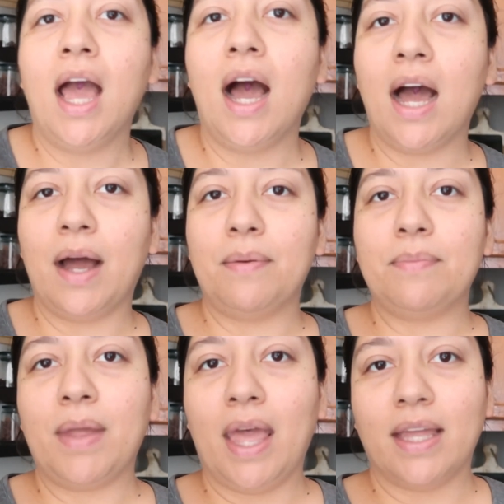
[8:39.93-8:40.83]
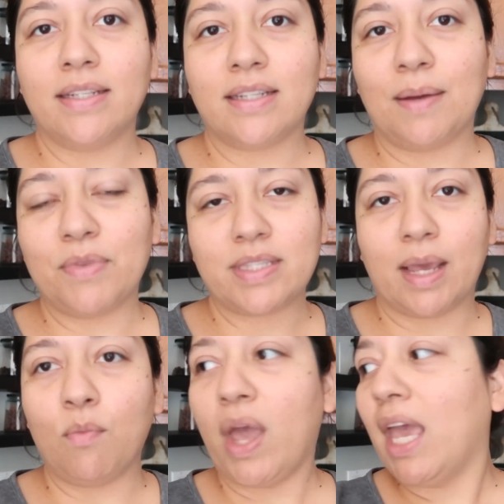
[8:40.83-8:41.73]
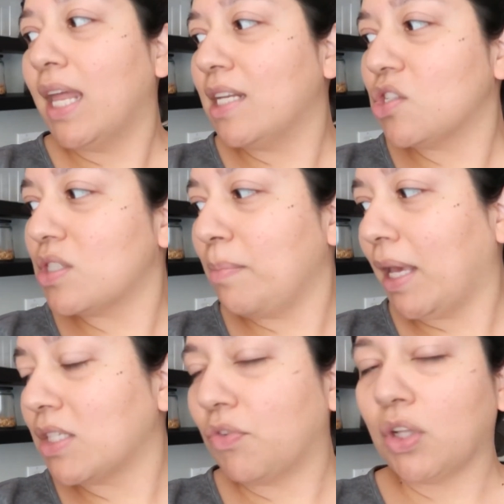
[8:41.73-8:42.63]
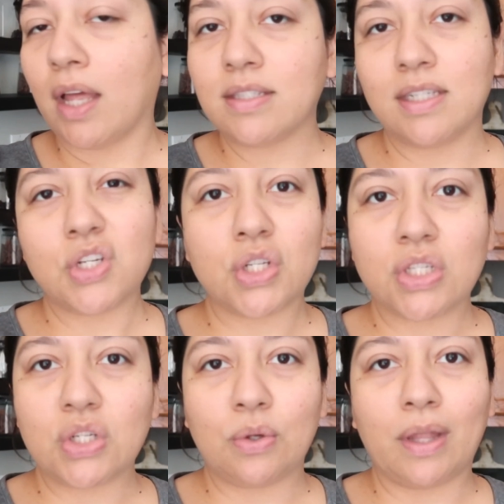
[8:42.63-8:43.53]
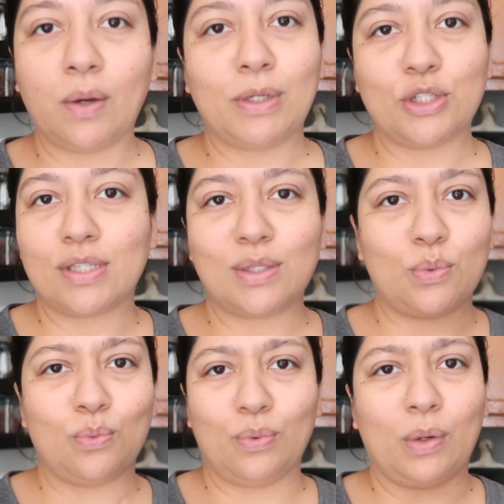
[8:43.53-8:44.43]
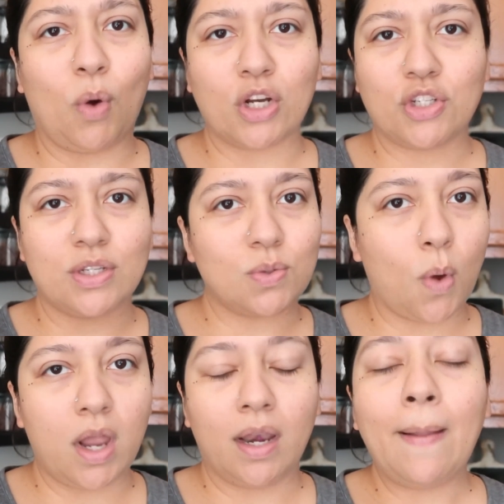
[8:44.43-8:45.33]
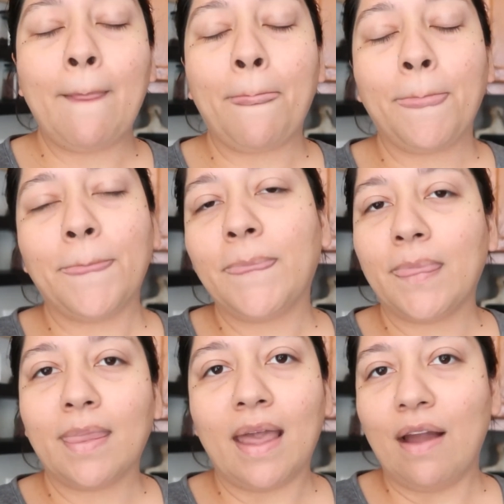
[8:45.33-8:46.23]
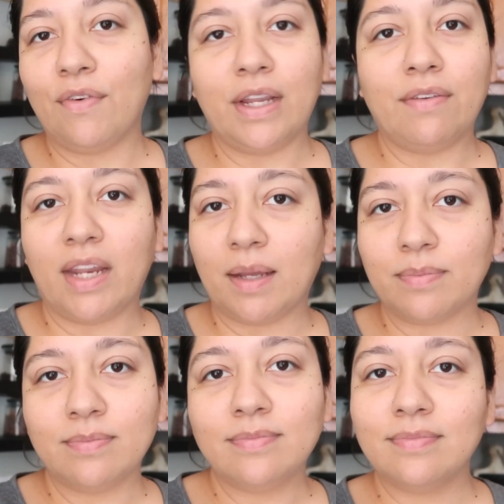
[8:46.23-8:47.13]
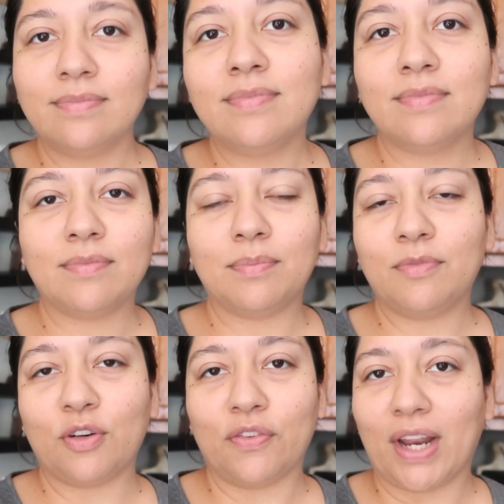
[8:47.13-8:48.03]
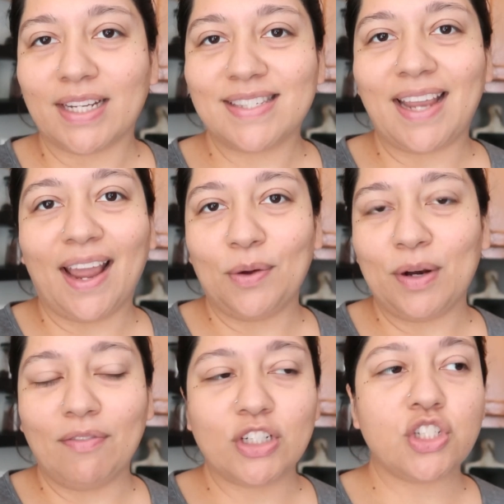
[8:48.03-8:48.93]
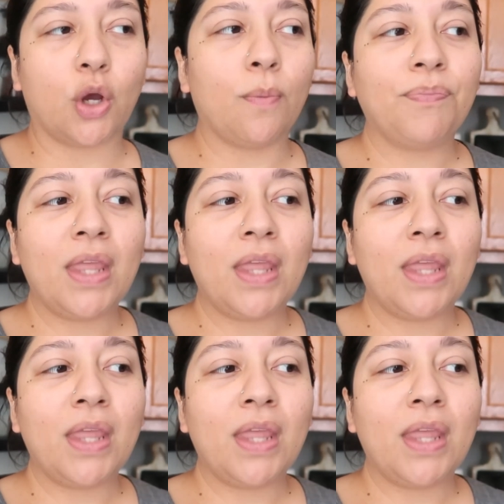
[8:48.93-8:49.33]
And I'm the same way, and it just makes for less dishes too. Like, we just rewash this one every evening for the next day or whatever. So